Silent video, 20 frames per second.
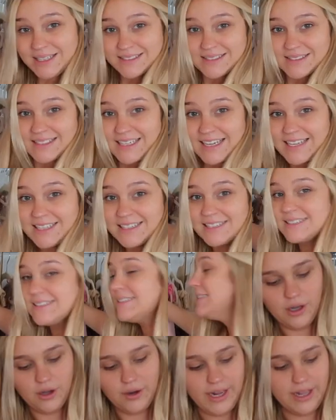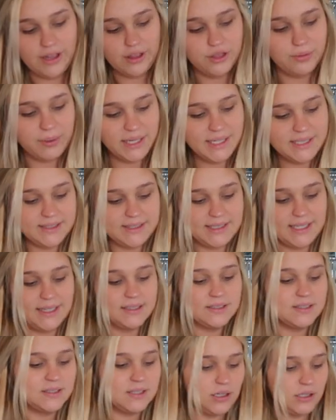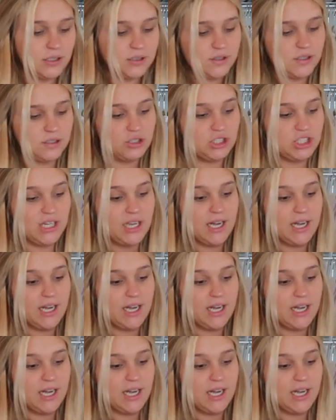to six. Okay, three to six. So she